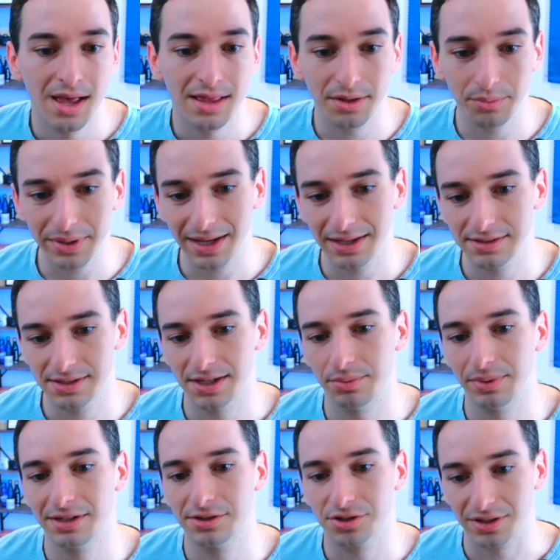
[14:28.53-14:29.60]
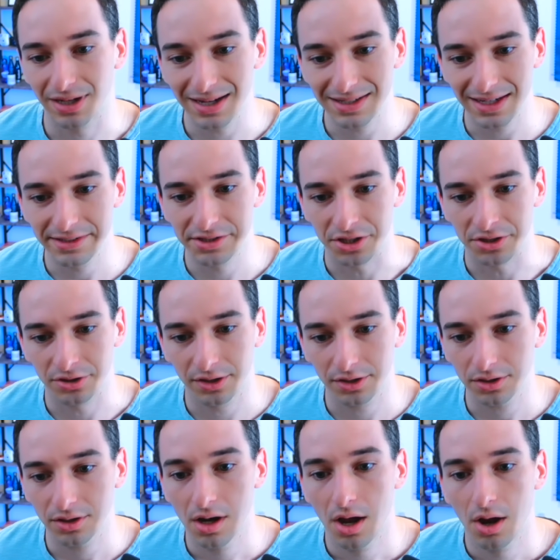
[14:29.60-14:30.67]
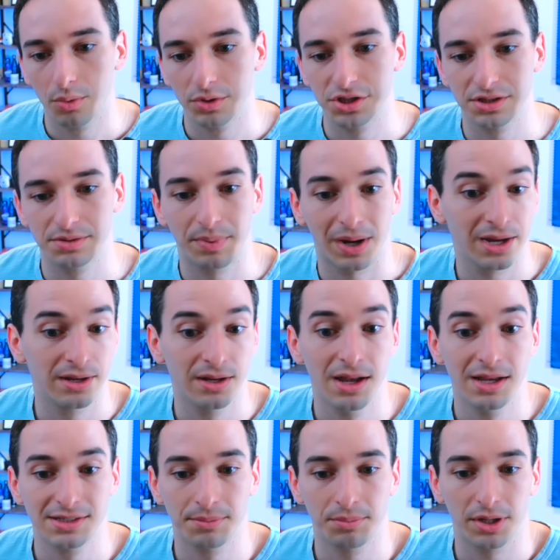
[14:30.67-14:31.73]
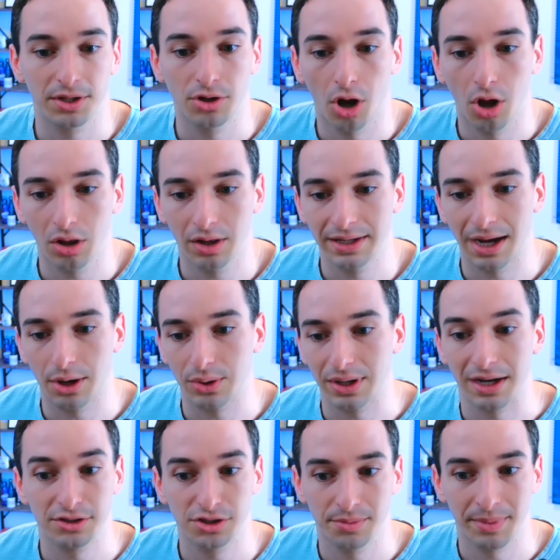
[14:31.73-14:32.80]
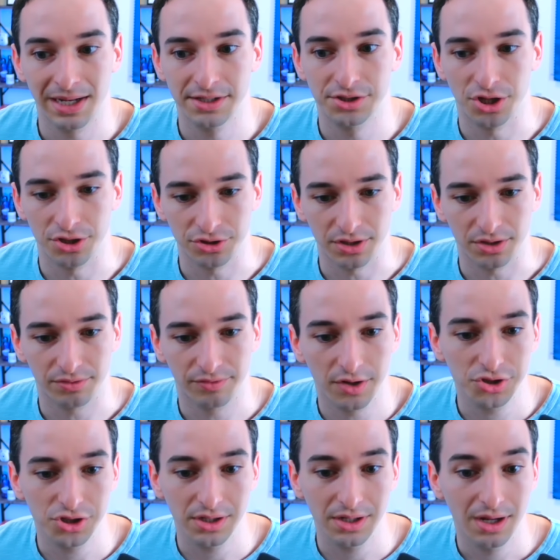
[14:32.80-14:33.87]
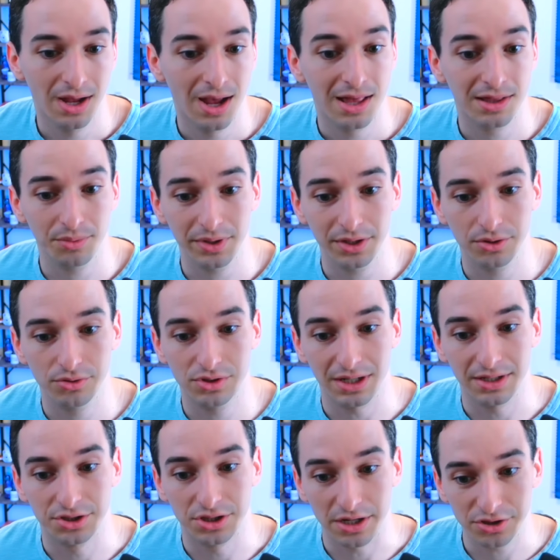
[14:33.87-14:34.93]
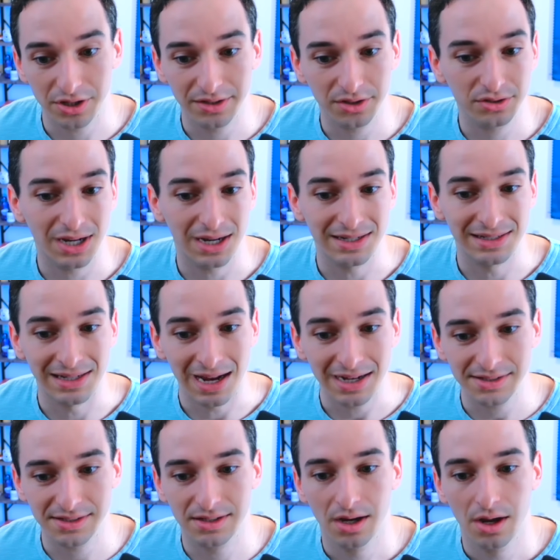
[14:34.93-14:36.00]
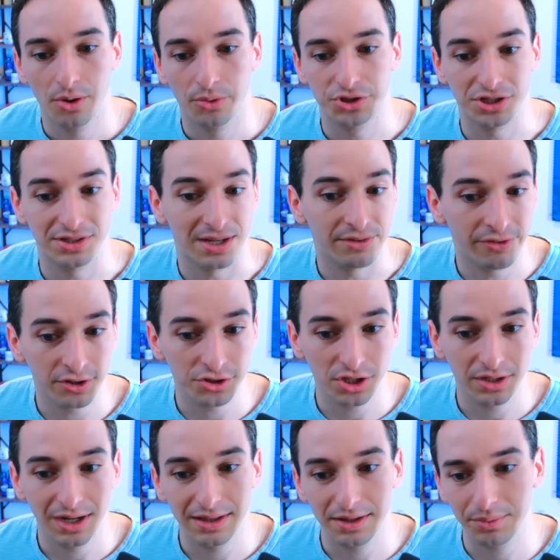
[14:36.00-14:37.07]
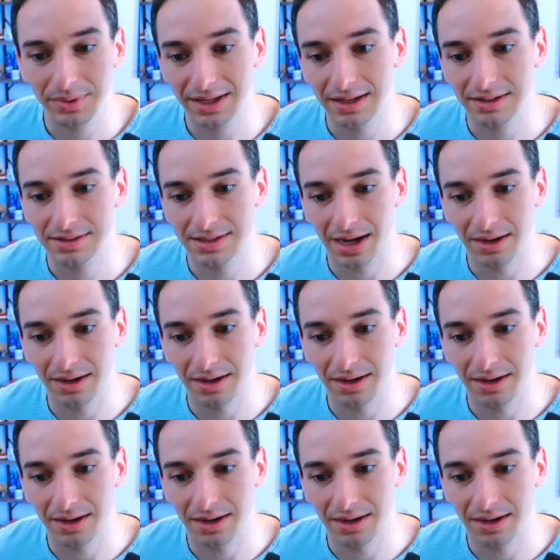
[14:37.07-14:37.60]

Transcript: And then we can see we create a generator, which is by simply calling our incrementing generator function. And then we use generator.next, which is a function, and then we get